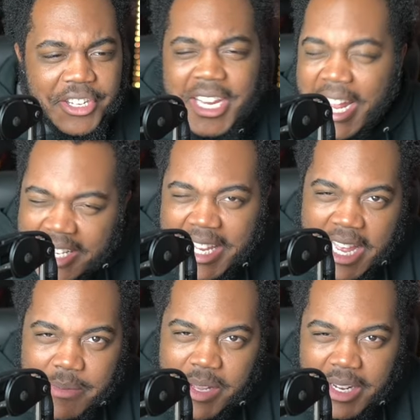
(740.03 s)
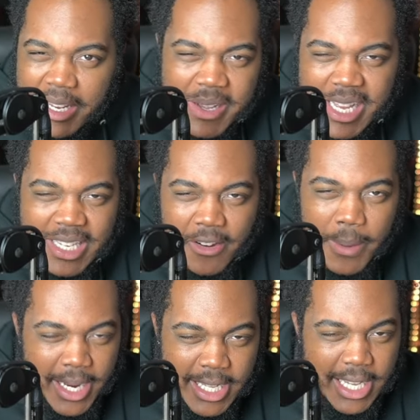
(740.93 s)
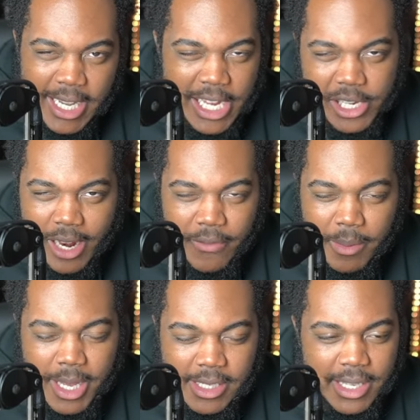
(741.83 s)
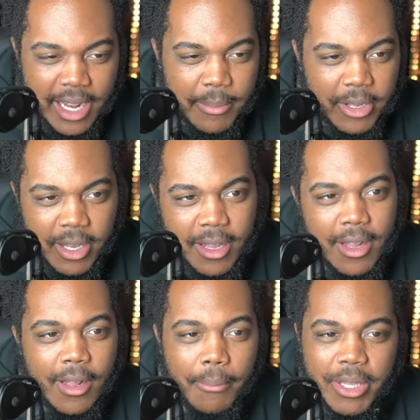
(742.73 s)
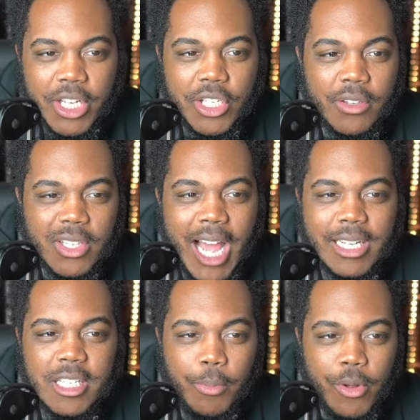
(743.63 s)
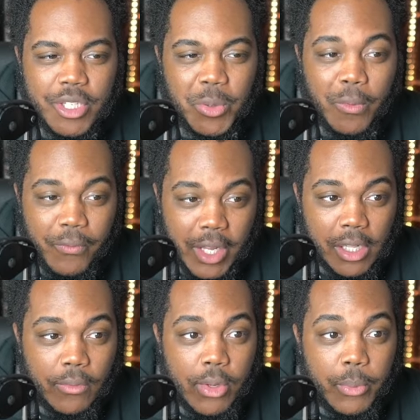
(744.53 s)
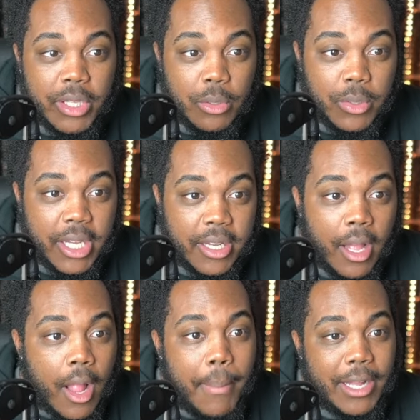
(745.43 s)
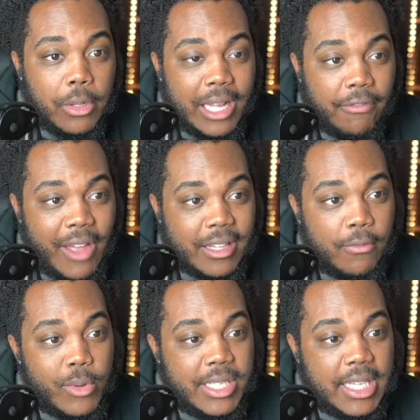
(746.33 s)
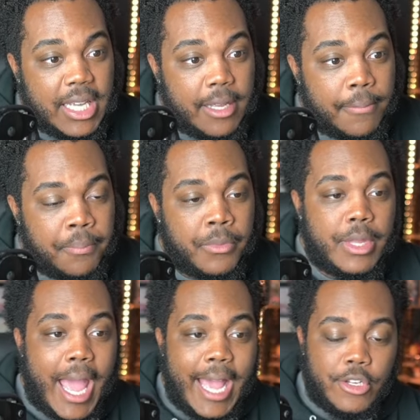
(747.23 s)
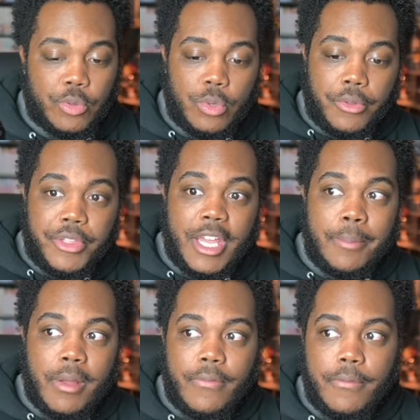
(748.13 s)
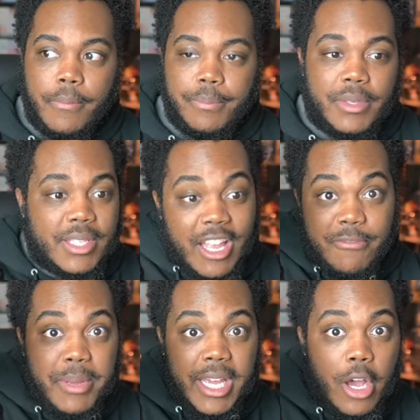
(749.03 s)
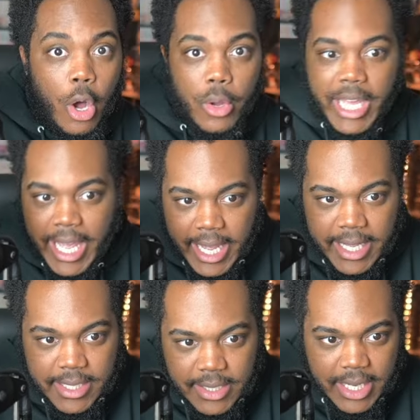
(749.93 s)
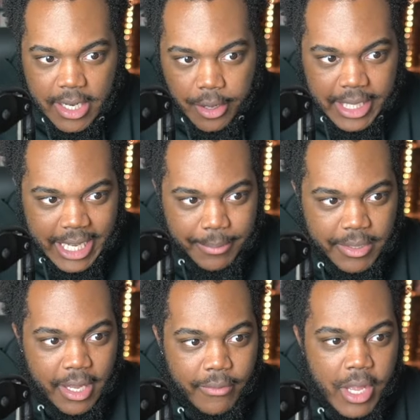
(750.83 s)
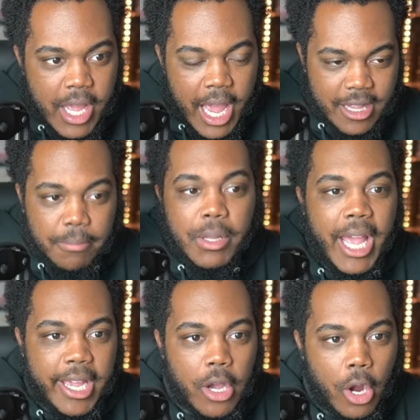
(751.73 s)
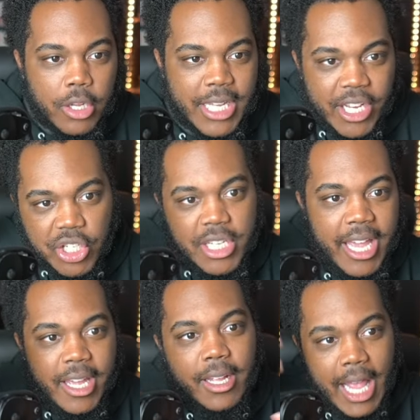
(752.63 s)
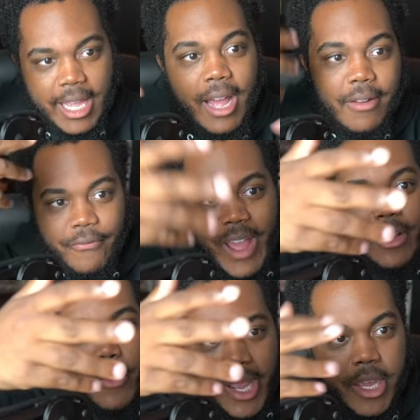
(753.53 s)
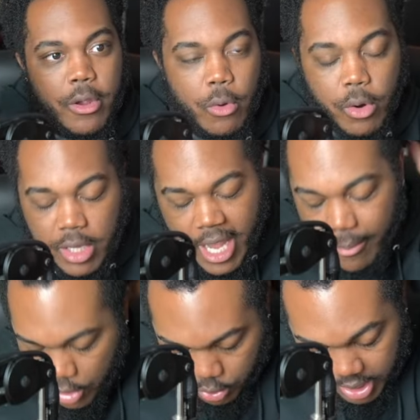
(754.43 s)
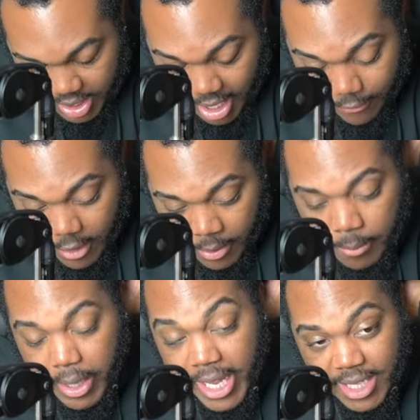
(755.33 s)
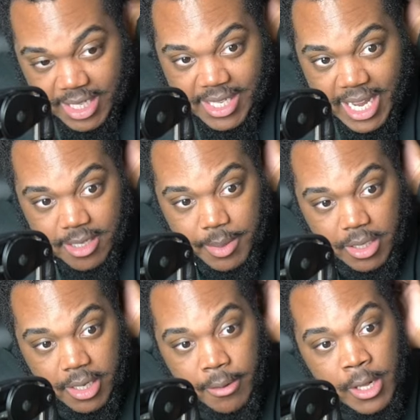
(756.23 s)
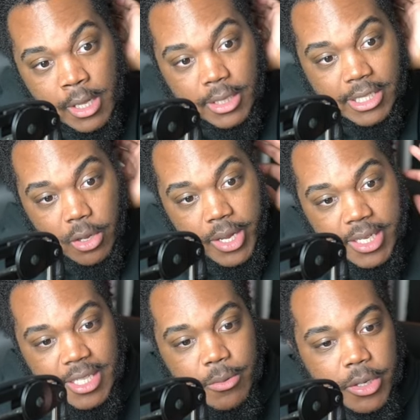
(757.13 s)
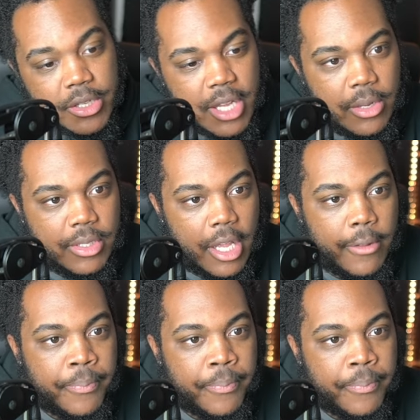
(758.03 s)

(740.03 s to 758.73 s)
she had a ability because everybody in that Gotcha Got a Family has a ability, but this kind of spoils the reveal of when we do get it. But I do like the fact that we see the actual theme of stuff being called kings and all that type of stuff, and the playing cards actually taking like an effect right here, or the imagery itself playing into the stand's ability. Let's go ahead and see where this goes though.